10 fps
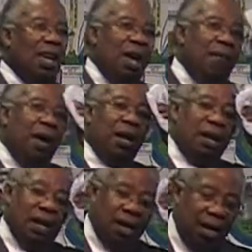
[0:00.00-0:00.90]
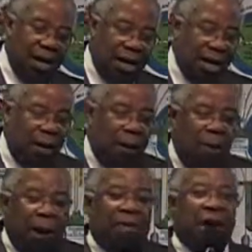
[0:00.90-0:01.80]
Amen.
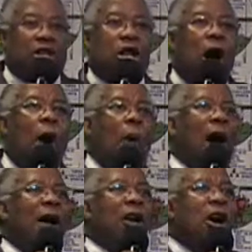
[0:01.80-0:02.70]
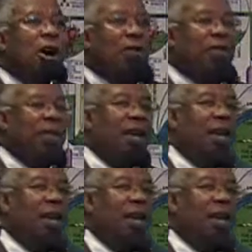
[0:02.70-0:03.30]
But there's nowhere on earth